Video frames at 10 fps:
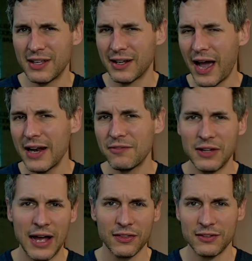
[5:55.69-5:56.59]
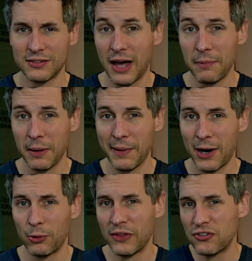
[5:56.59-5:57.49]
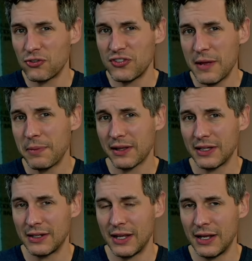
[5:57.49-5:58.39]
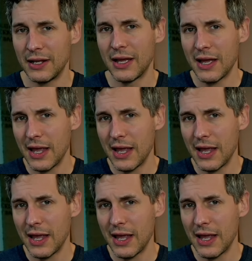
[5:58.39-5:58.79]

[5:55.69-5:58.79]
and kind of lack the stopping power that you typically need